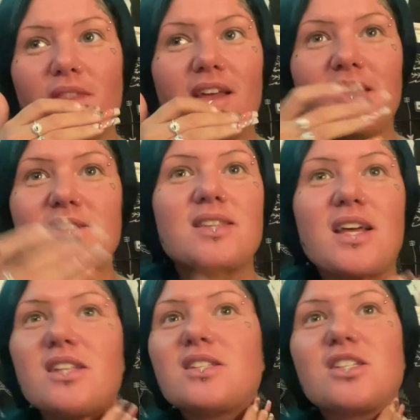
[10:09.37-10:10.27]
that is
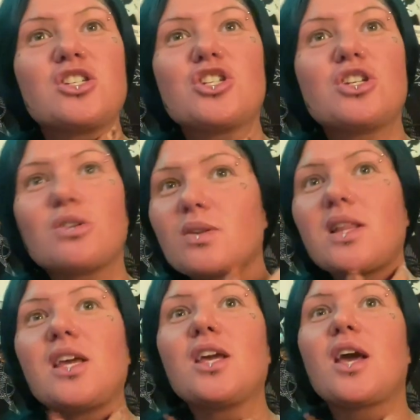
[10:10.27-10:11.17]
that is
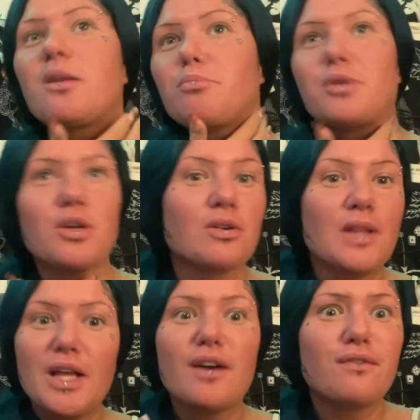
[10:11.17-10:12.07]
sheerly and
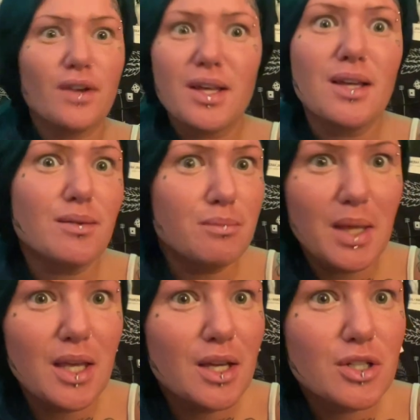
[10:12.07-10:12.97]
purely a fucking
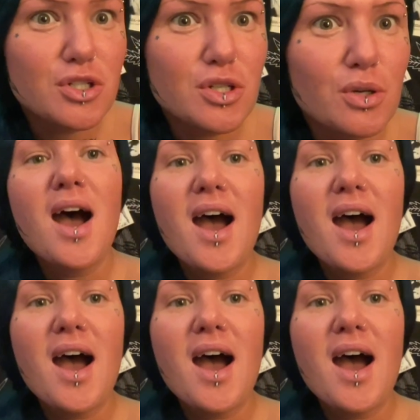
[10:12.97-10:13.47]
me issue.